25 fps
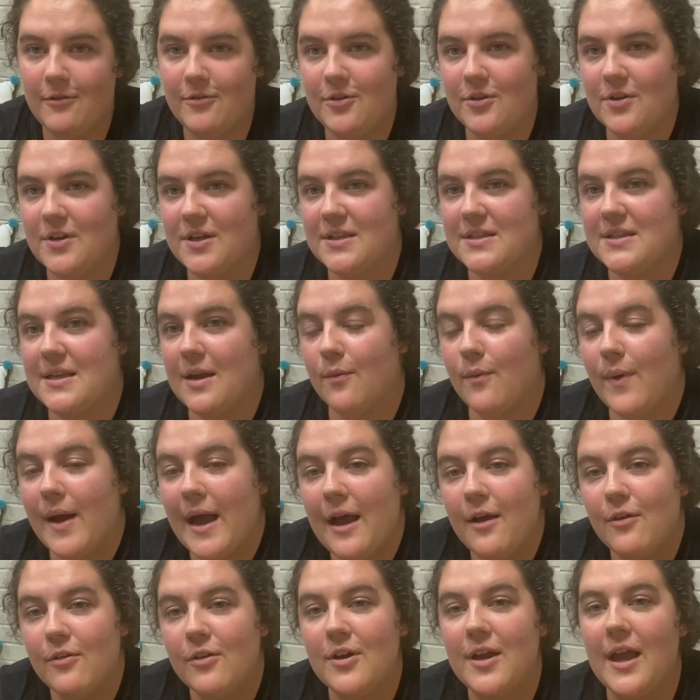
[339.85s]
You could say,
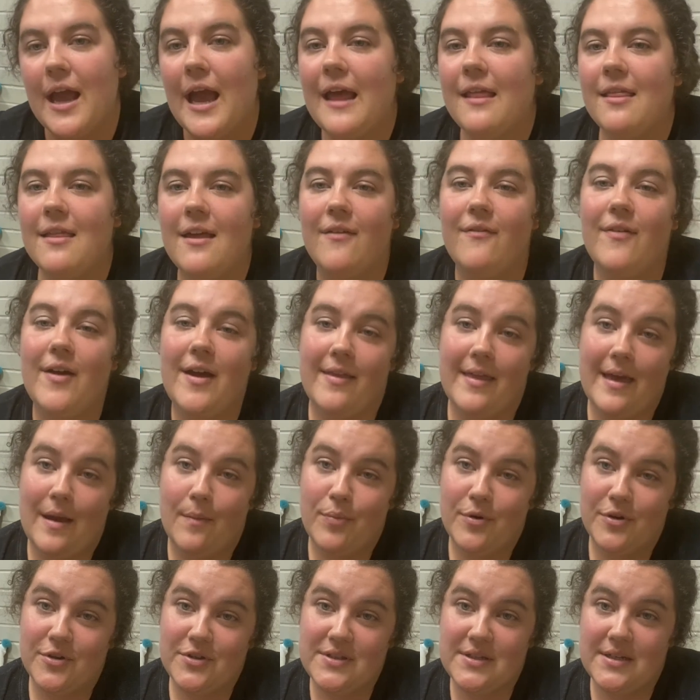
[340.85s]
wow, look, I love how that
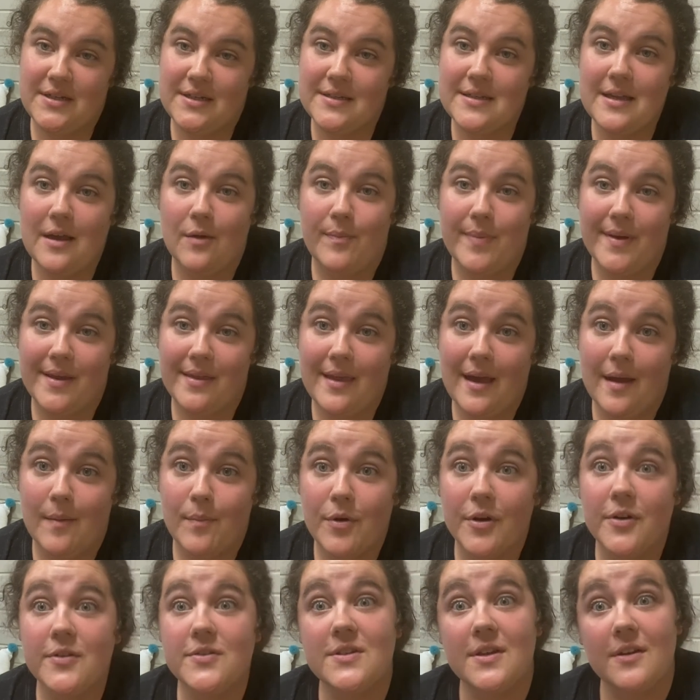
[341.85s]
person is helping that
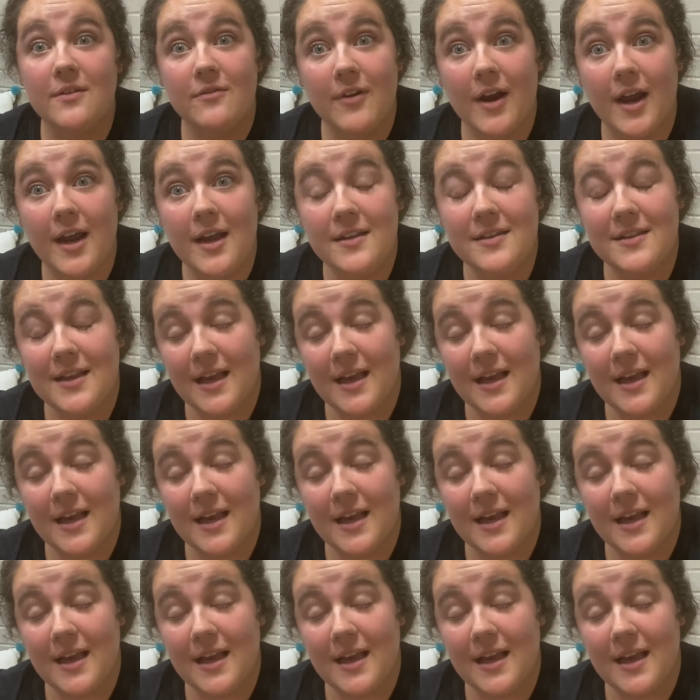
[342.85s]
person, right?